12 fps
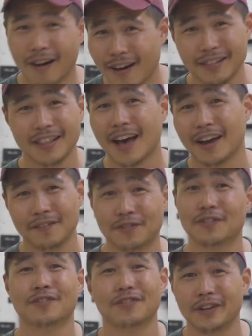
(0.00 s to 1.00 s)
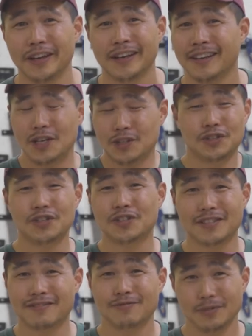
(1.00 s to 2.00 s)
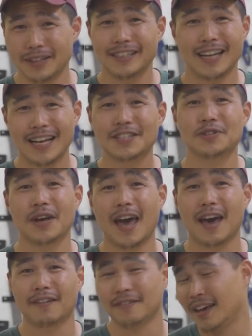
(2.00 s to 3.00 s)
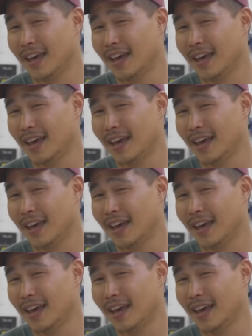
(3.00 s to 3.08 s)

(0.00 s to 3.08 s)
online for free, it's just really nice to have.